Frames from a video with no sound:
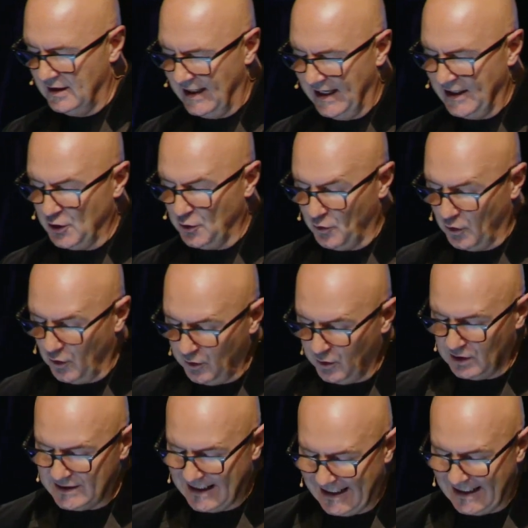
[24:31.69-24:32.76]
and a
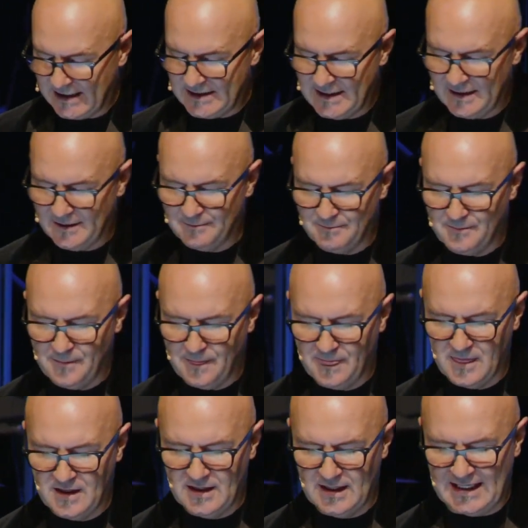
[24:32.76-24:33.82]
royal diadem,
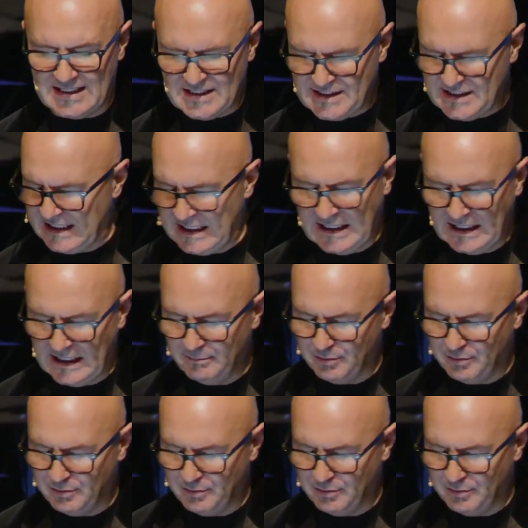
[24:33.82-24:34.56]
exceedingly